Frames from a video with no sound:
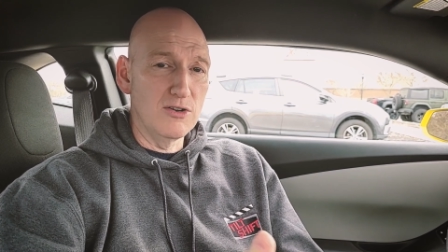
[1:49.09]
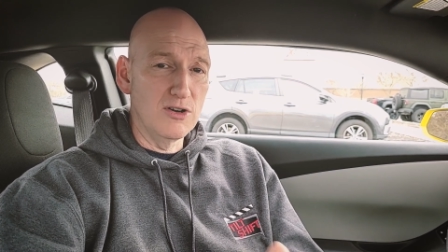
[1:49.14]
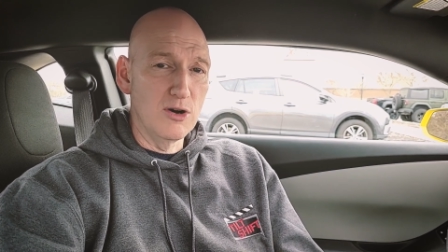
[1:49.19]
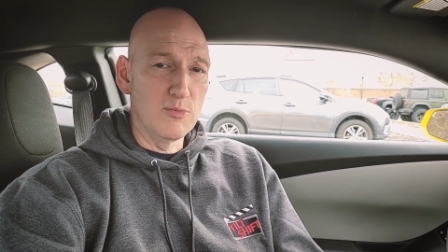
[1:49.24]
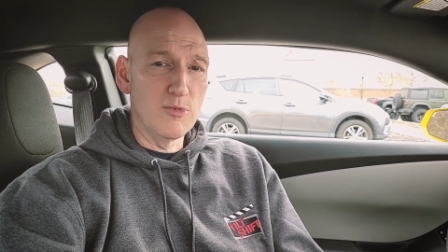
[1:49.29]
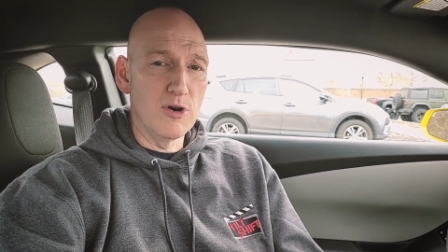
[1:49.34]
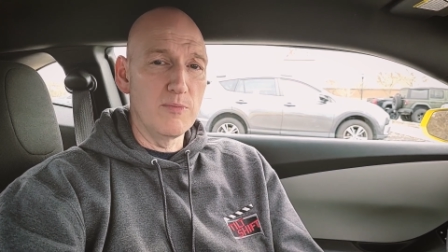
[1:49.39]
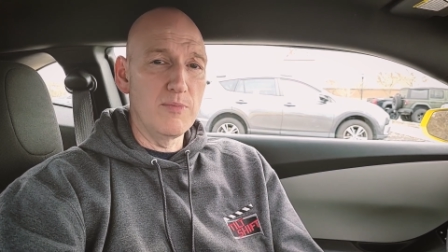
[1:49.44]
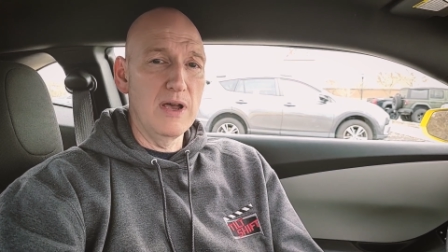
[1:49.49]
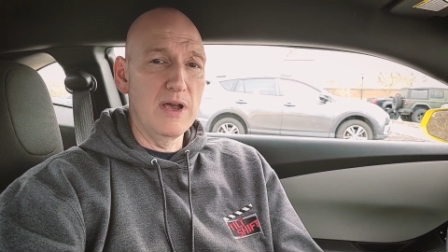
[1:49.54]
no
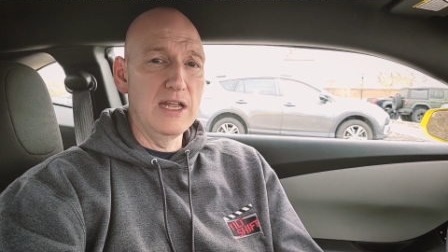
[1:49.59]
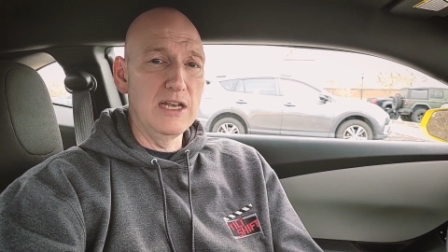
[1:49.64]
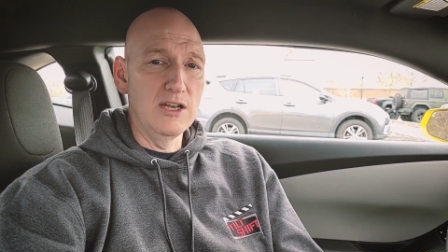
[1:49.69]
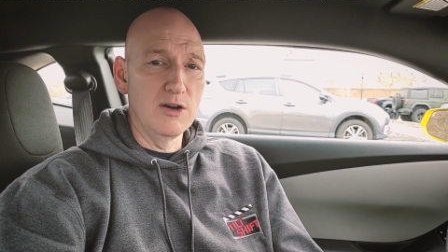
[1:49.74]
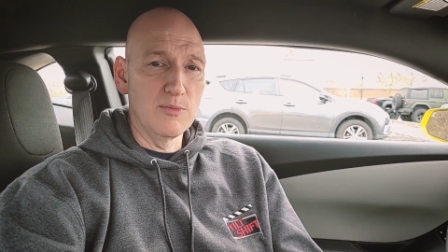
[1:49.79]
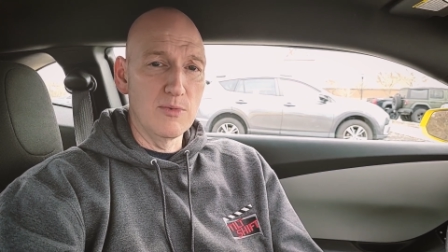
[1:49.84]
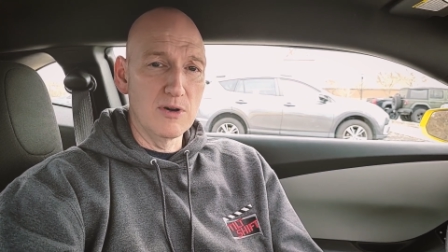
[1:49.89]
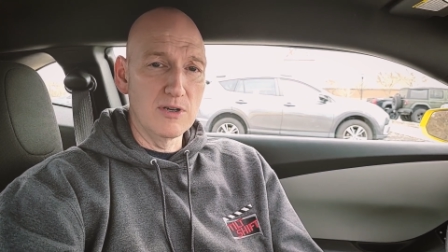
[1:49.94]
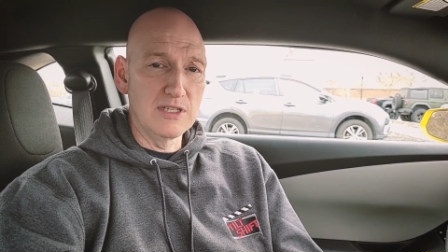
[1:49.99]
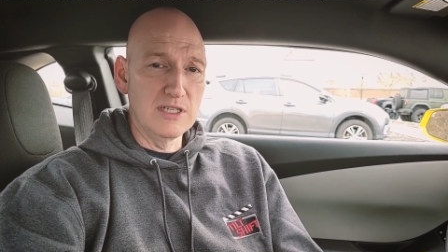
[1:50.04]
more pain,
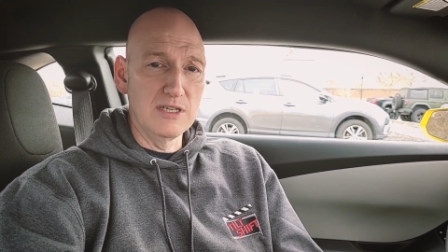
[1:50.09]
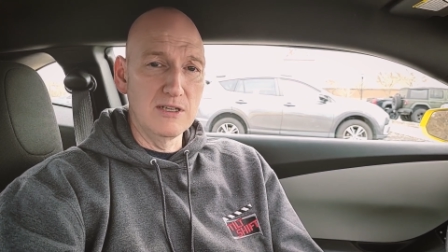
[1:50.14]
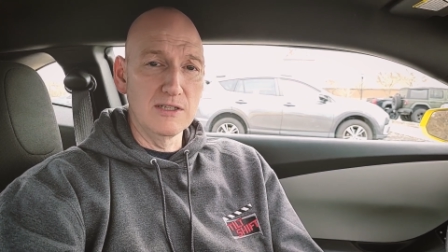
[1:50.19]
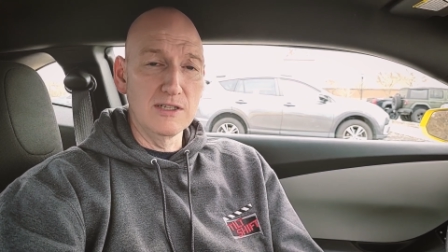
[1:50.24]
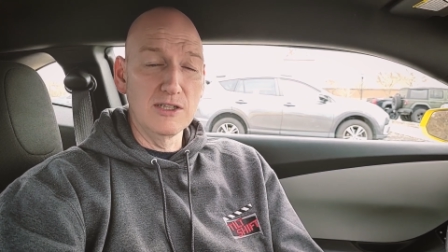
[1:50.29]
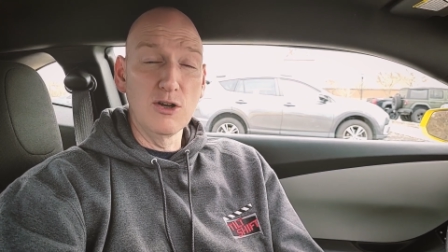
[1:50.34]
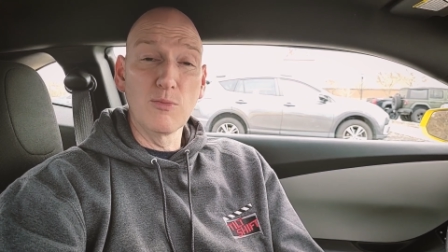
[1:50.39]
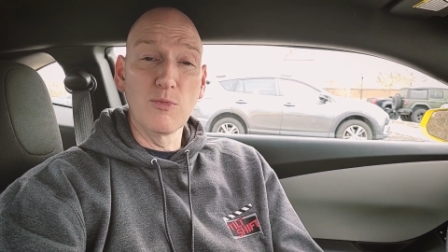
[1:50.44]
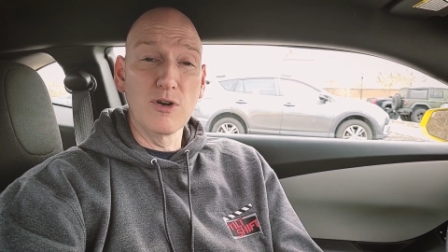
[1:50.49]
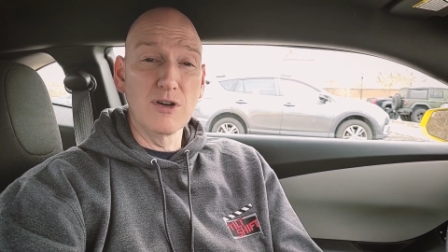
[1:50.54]
no more
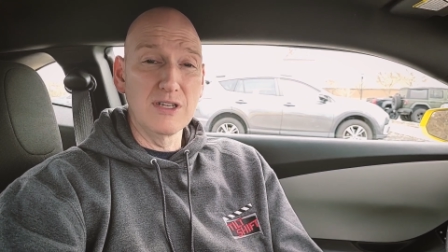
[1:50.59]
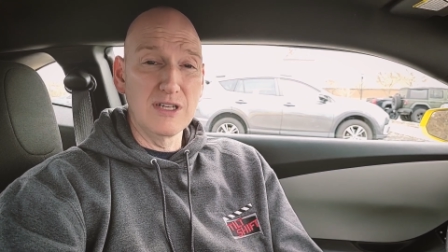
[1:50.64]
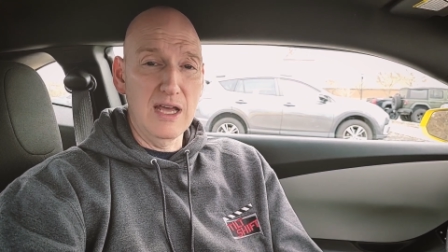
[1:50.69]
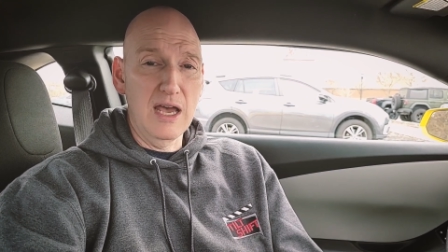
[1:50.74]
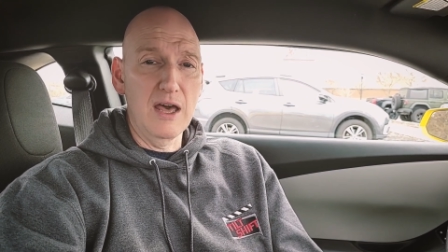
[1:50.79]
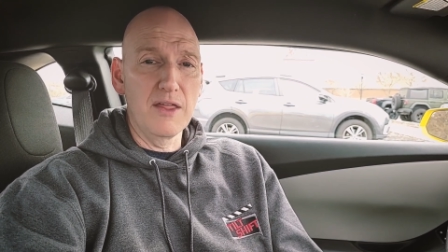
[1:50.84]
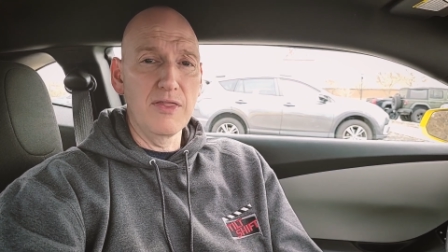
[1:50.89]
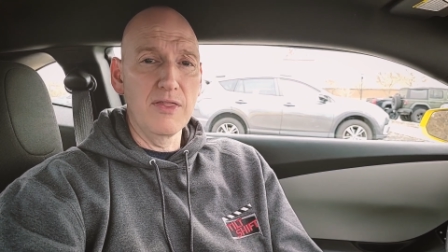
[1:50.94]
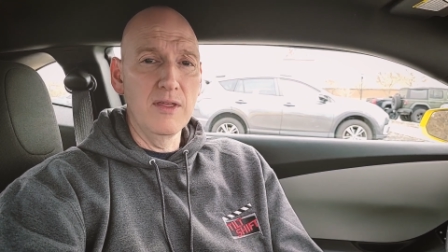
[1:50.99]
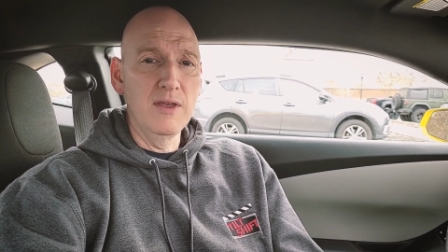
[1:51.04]
tears, no more
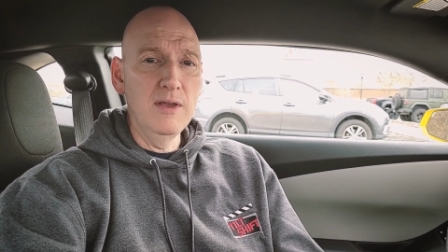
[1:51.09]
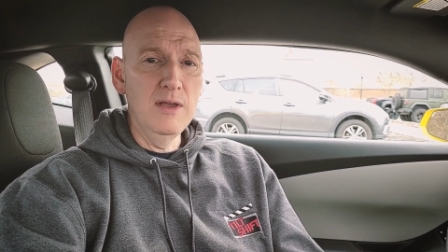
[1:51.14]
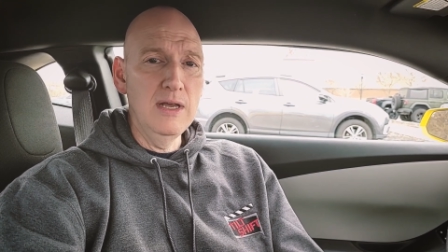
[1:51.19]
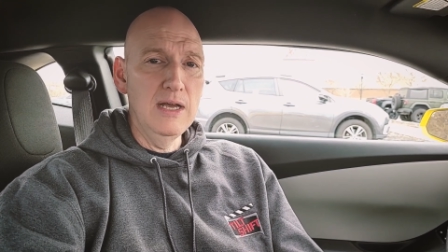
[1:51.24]
death.